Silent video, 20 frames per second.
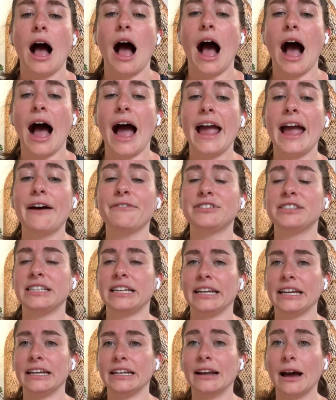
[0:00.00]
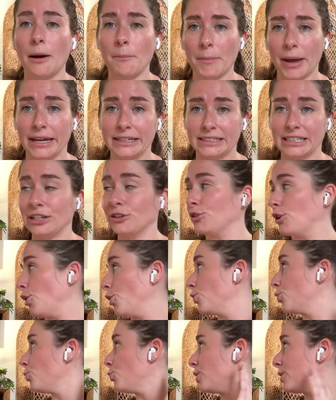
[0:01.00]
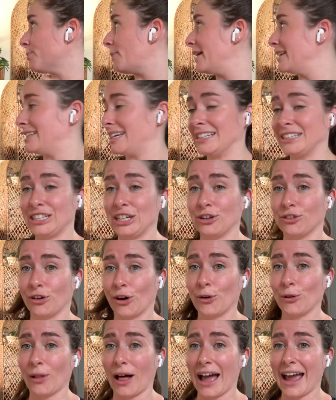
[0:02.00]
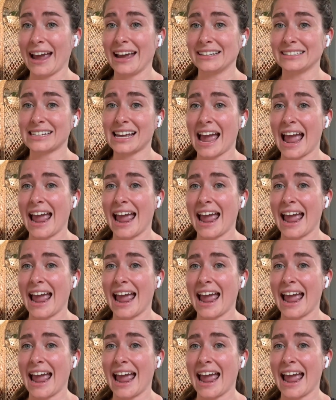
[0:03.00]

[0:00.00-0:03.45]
I have seen amazing growth with my Sansi grow light,